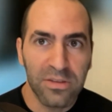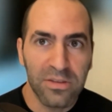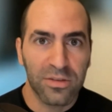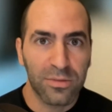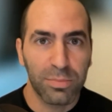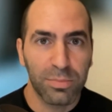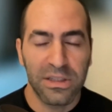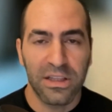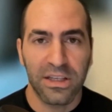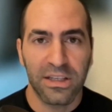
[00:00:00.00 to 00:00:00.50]

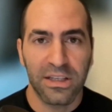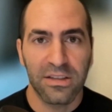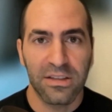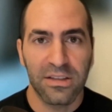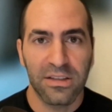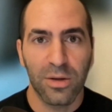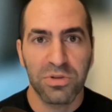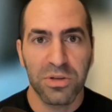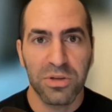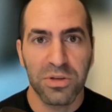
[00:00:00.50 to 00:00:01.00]
just be like
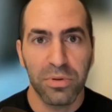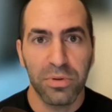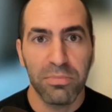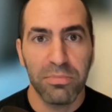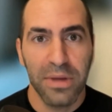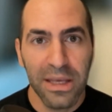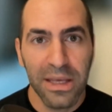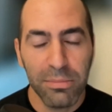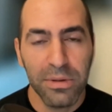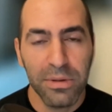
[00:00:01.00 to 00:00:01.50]
assumption, but
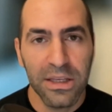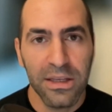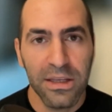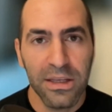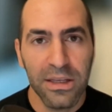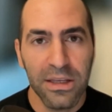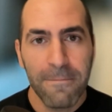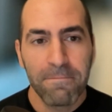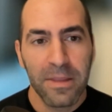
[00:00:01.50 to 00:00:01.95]
maybe